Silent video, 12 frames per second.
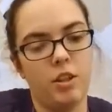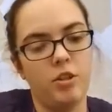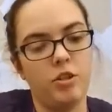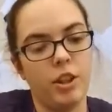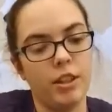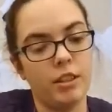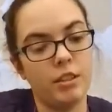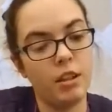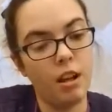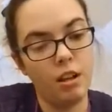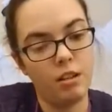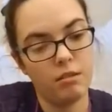Just
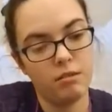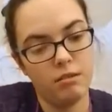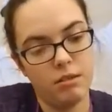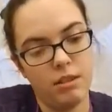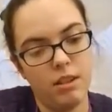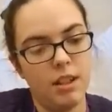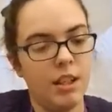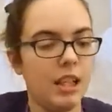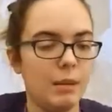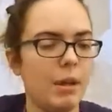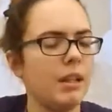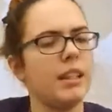know that
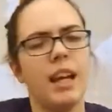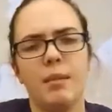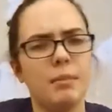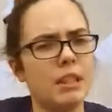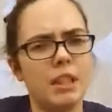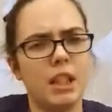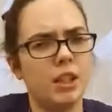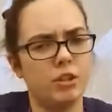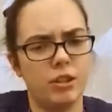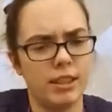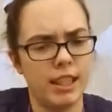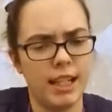by the time it's done, your
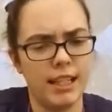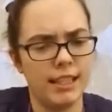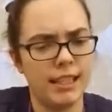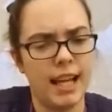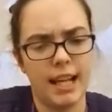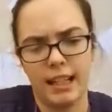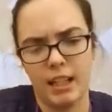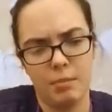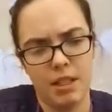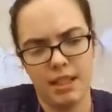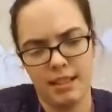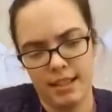design is not going to be
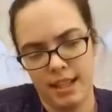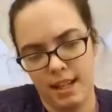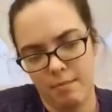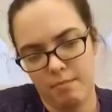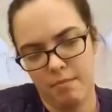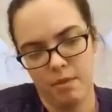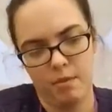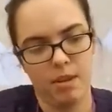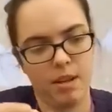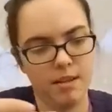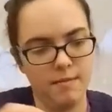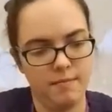the same, okay?